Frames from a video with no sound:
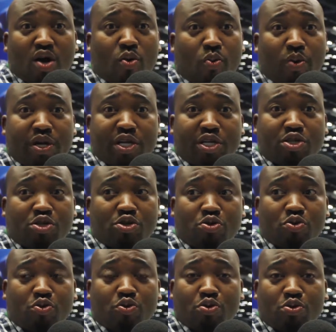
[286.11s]
We need
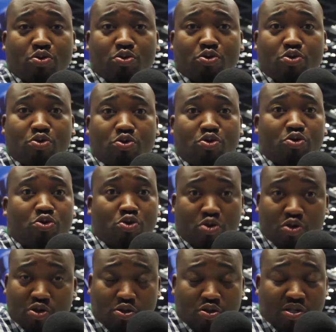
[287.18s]
to
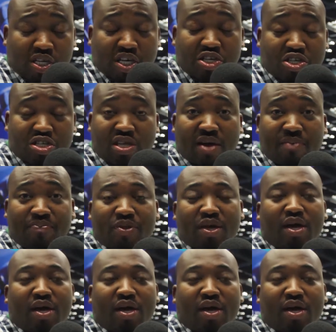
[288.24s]
teach them.